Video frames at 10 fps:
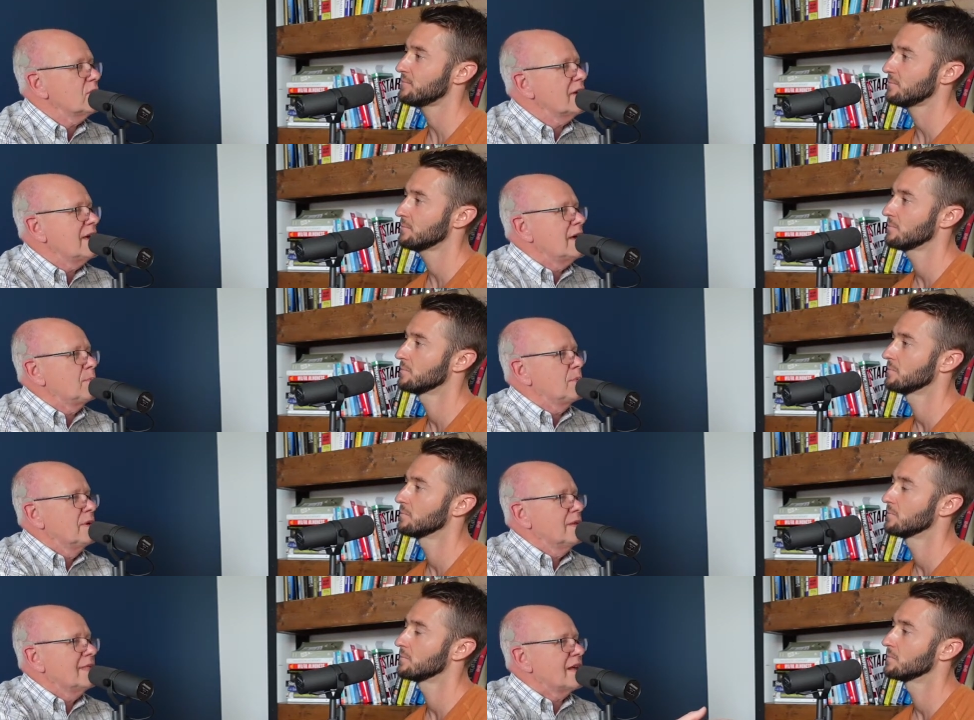Speaker 1: keep
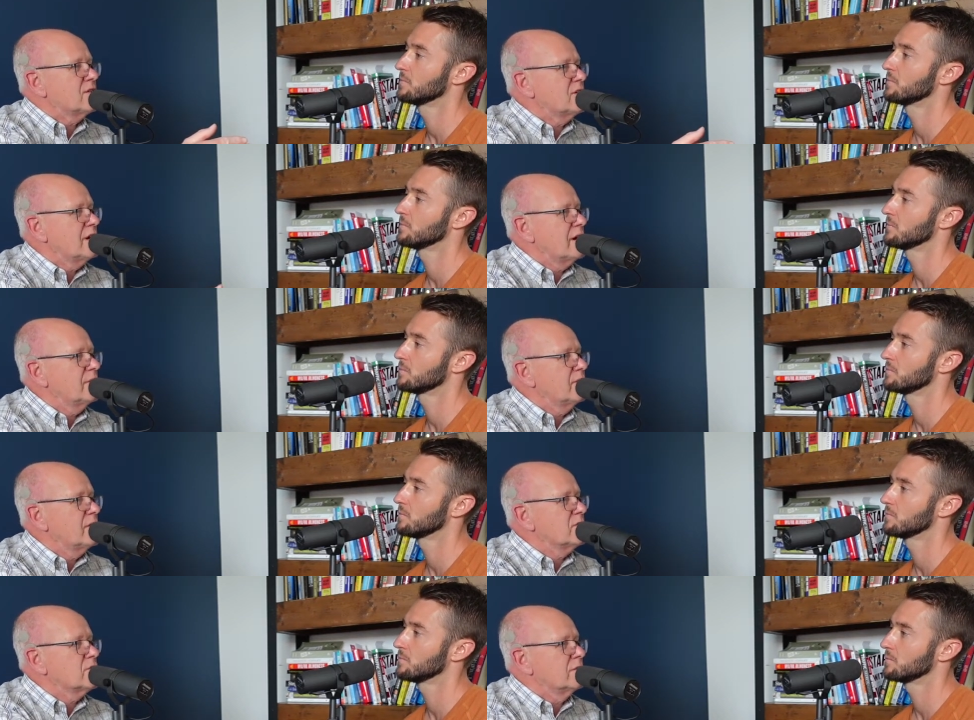that shared
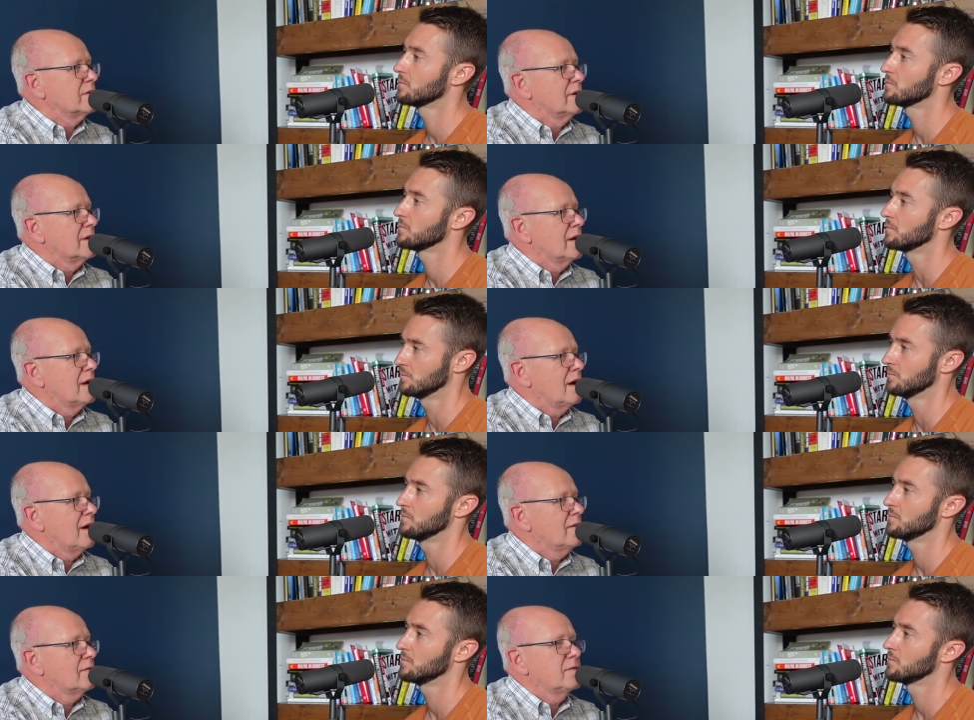vision mm-hmm.
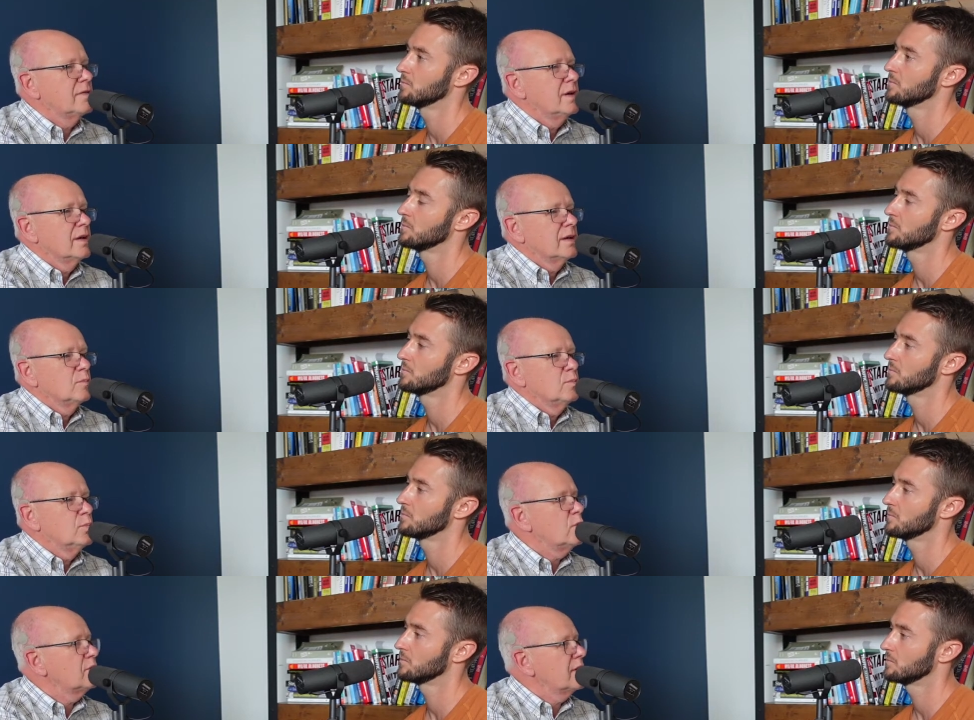of
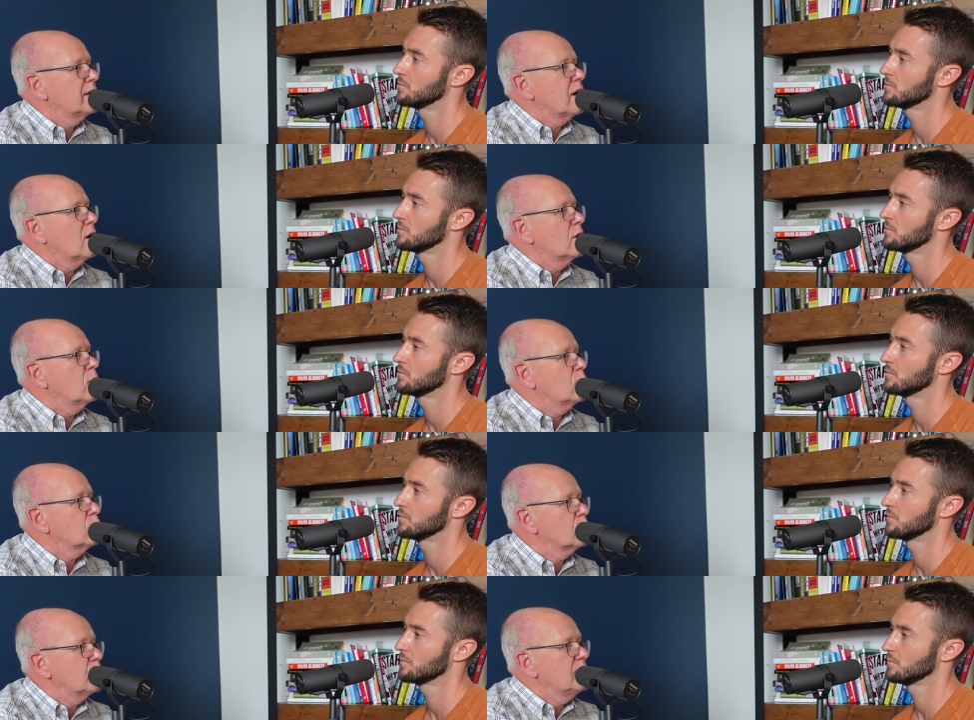moving our
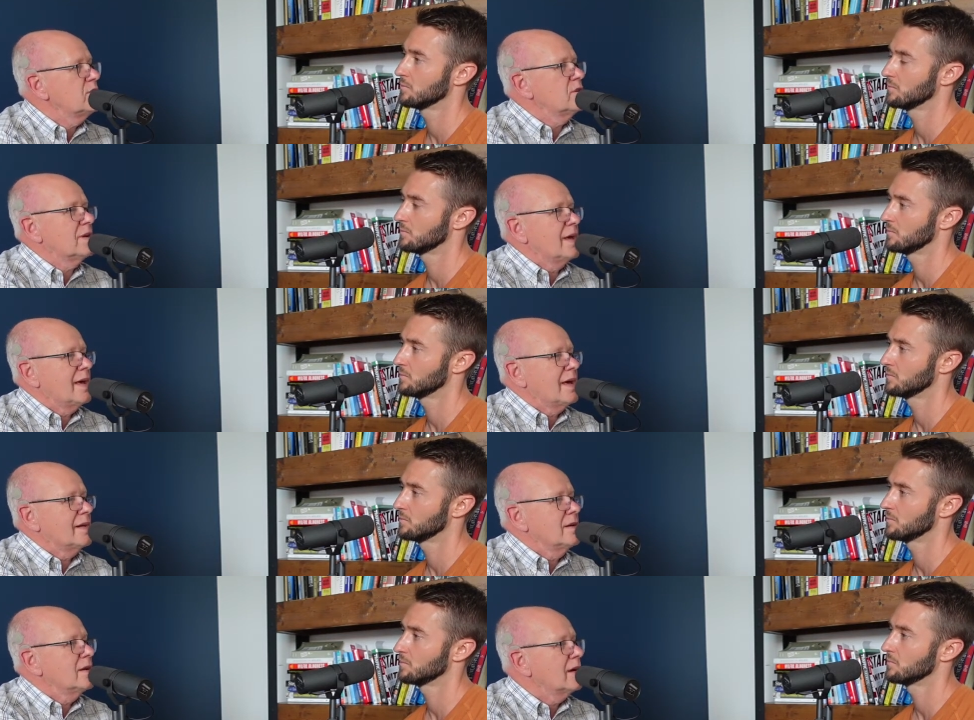whole region
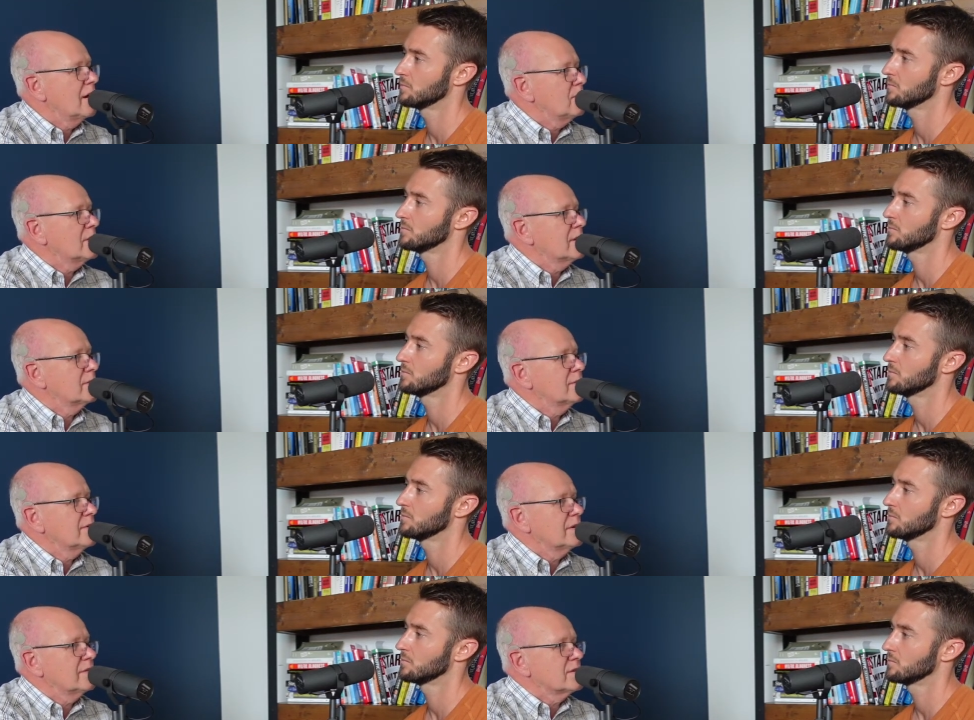ahead out there in
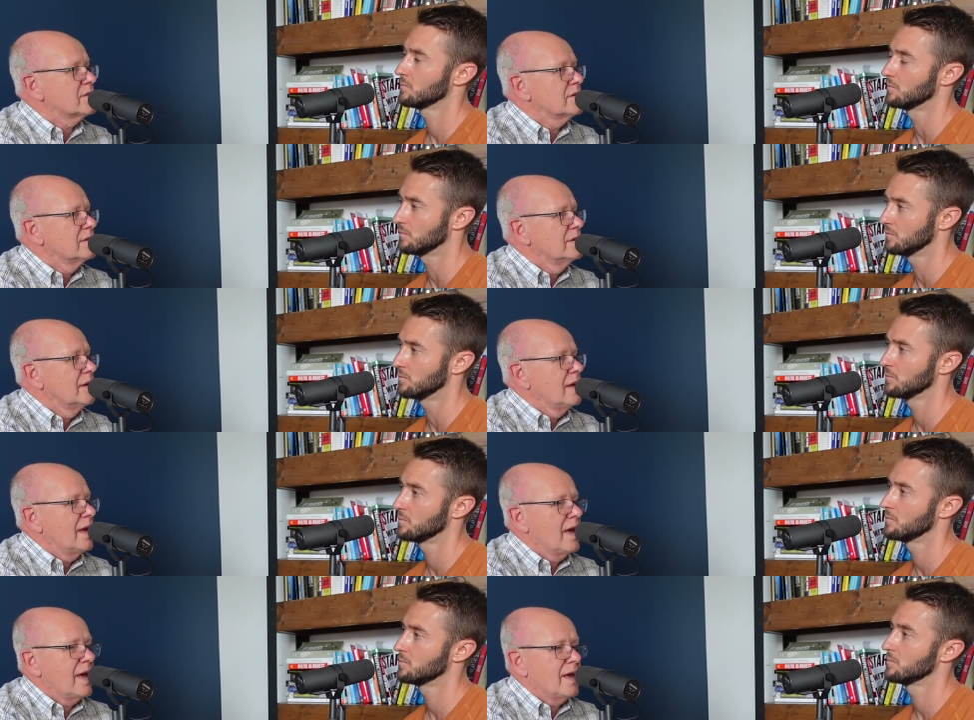front of us. Mm-hmm.
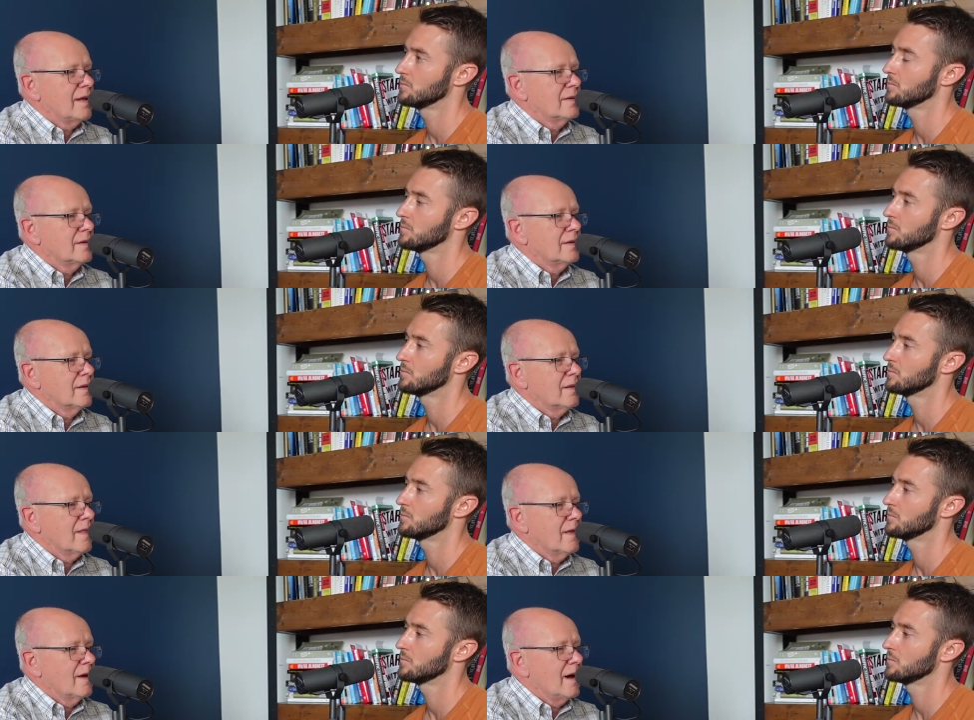And
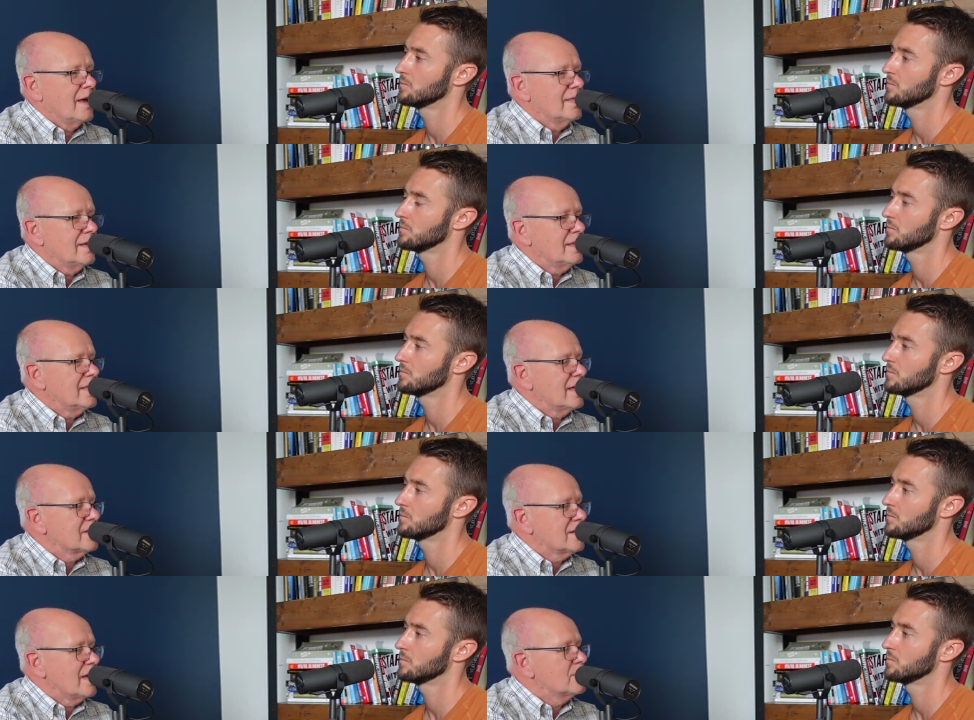I think
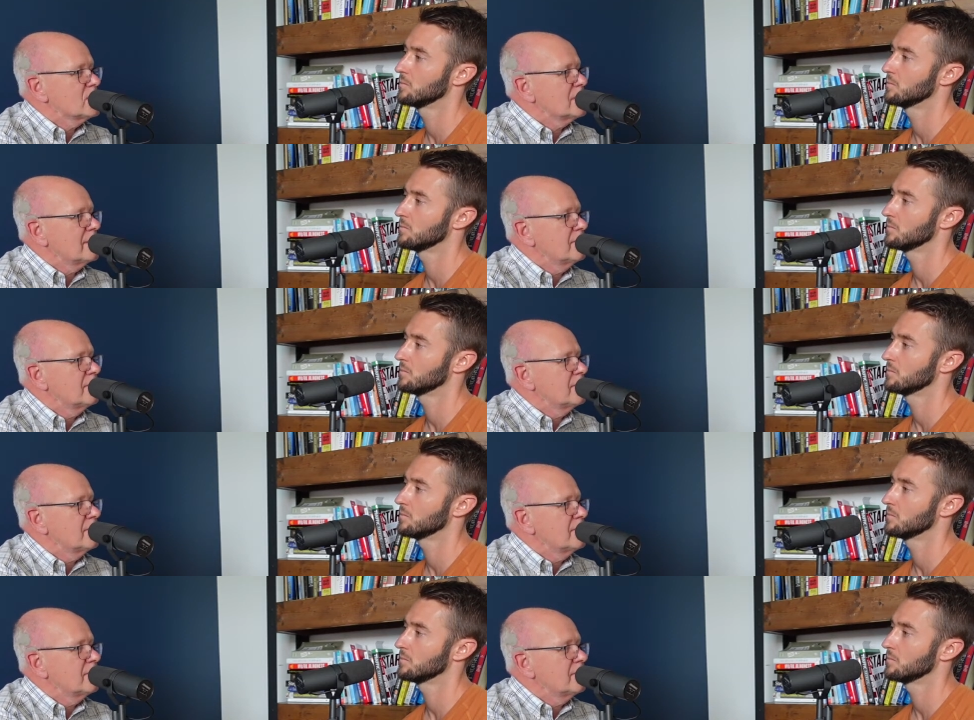that's absolutely